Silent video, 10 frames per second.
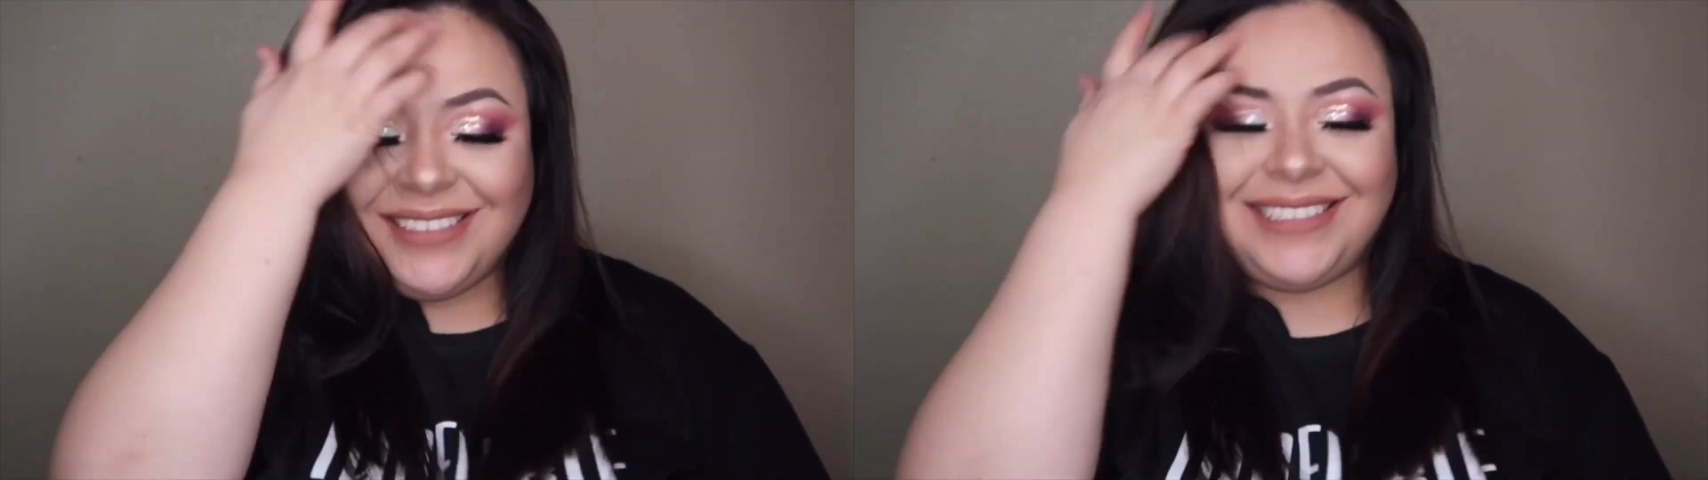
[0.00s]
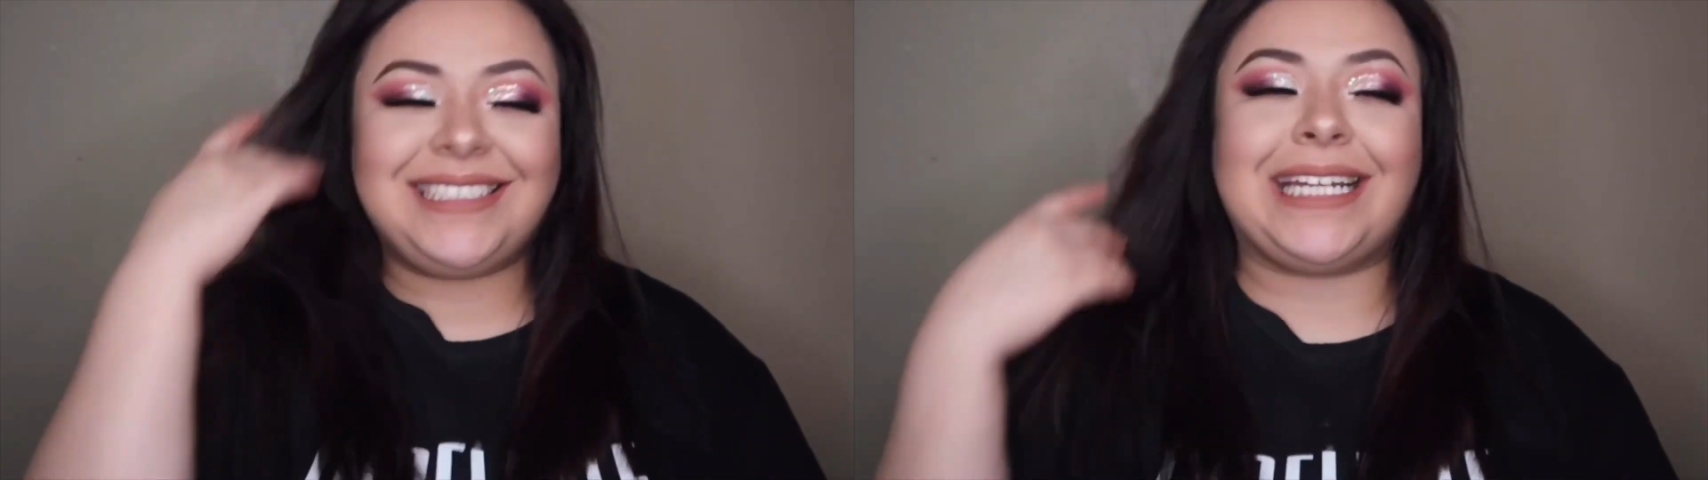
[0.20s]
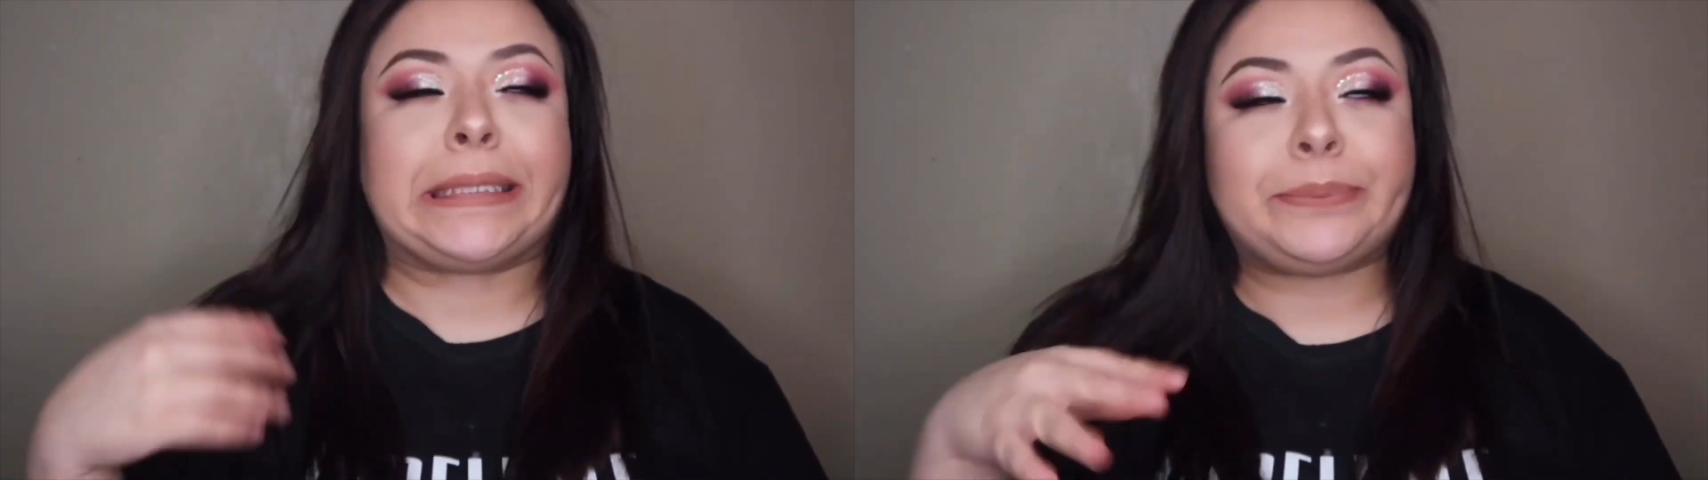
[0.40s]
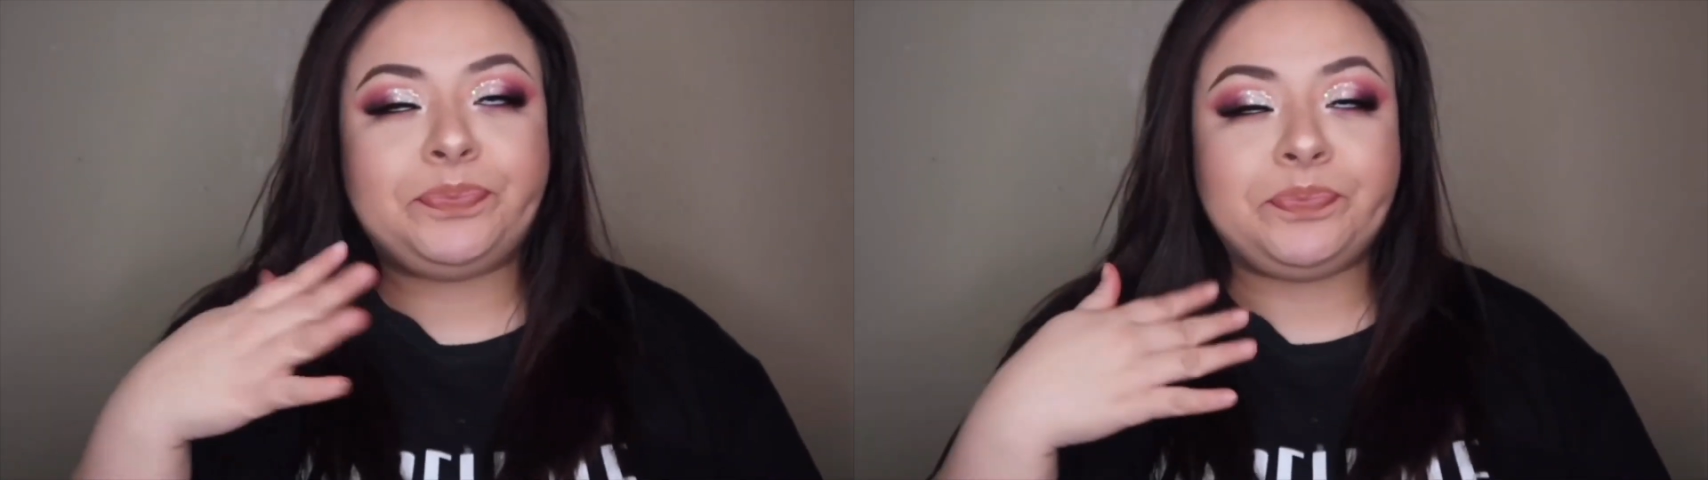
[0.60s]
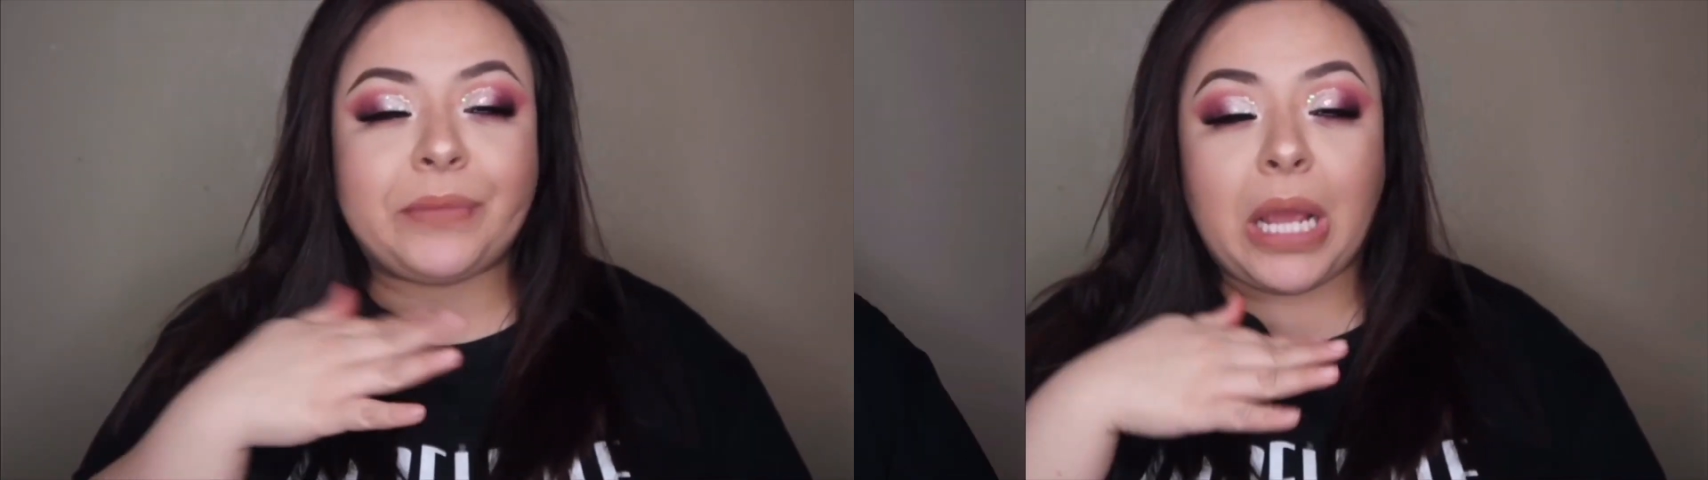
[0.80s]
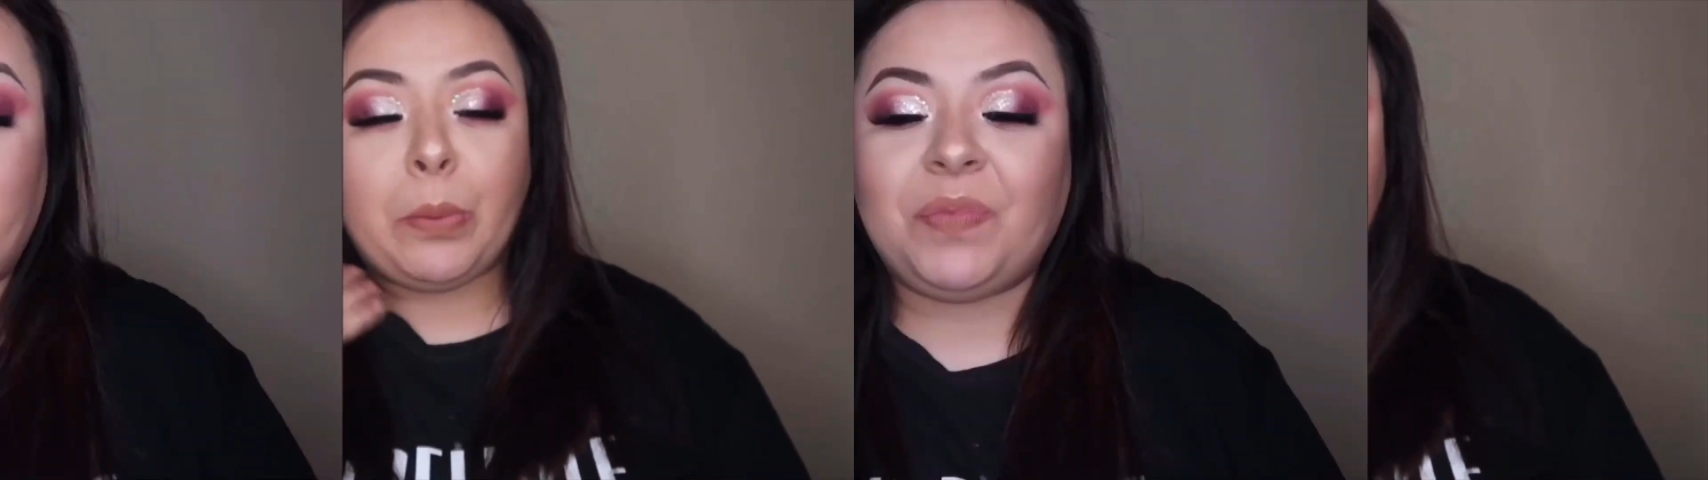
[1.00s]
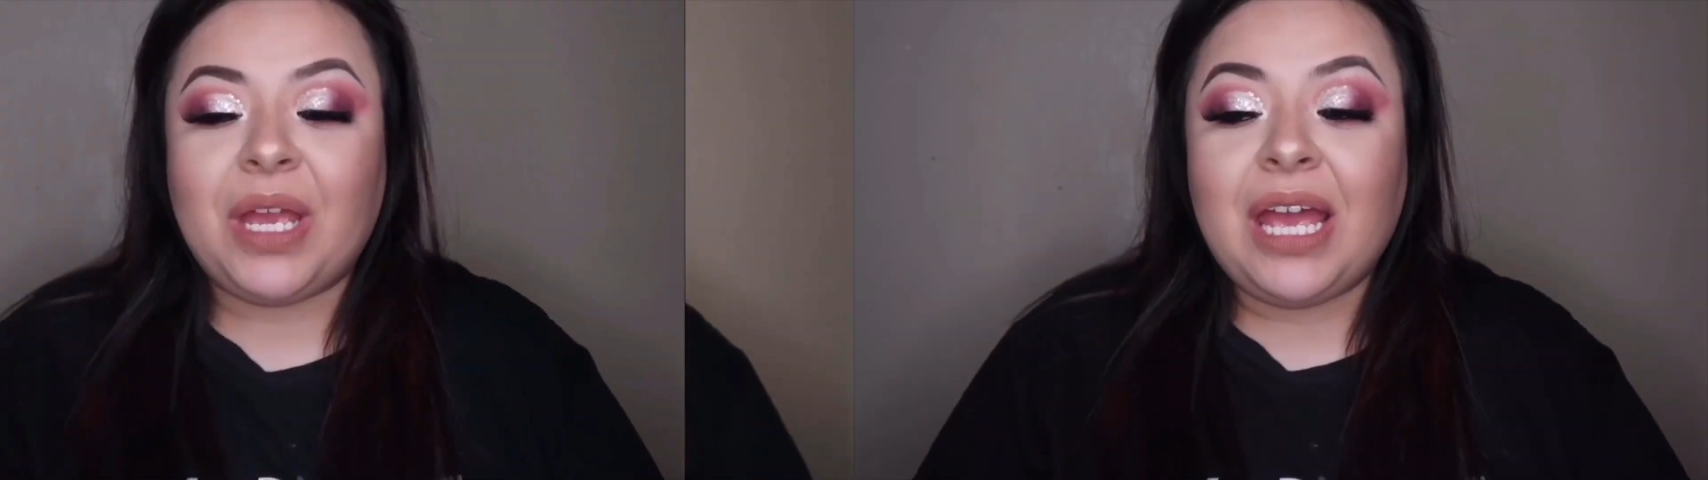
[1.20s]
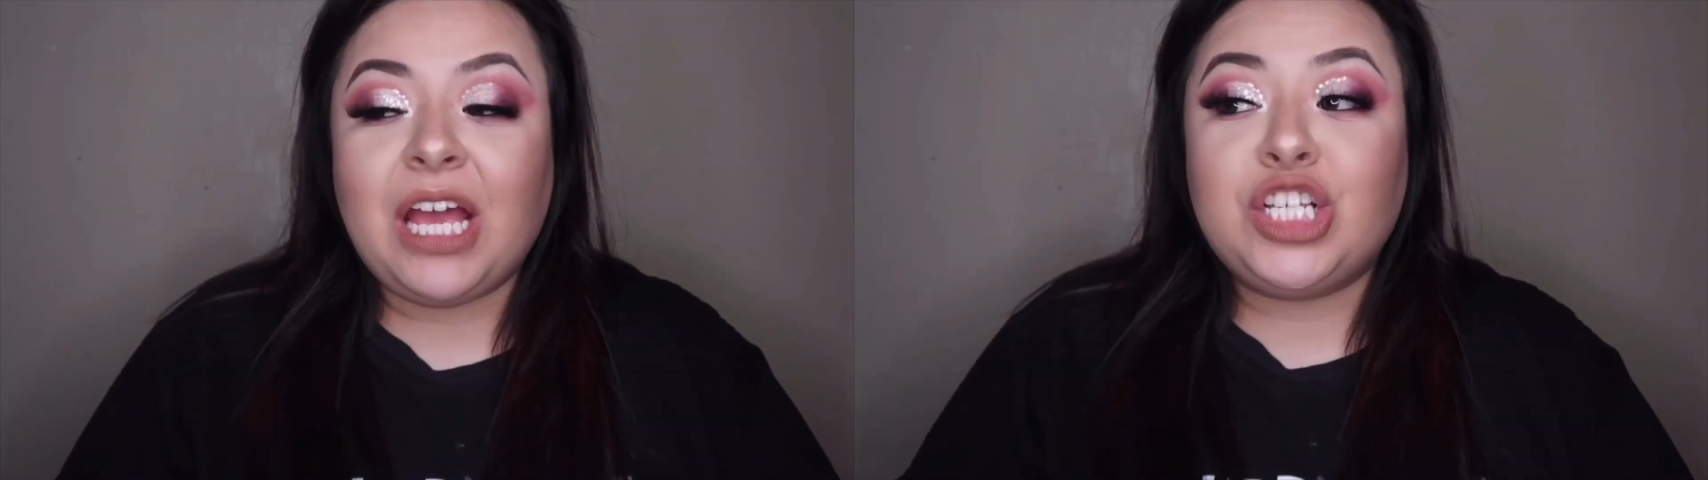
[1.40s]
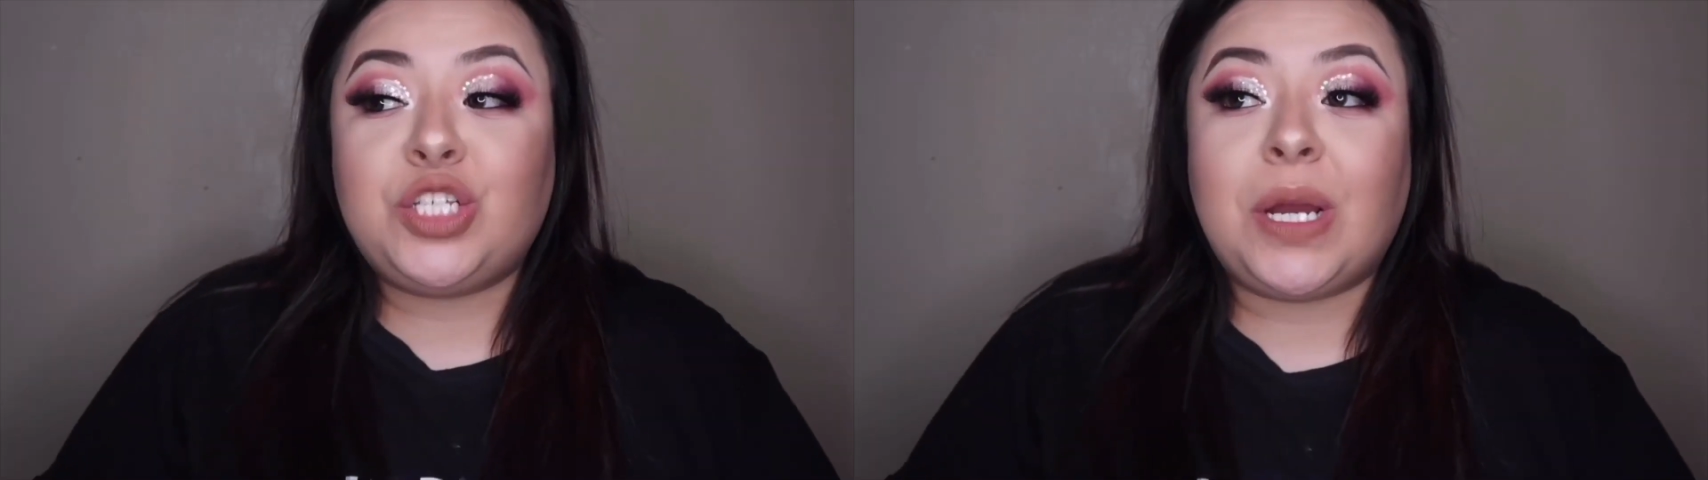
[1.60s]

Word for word: Just kidding. so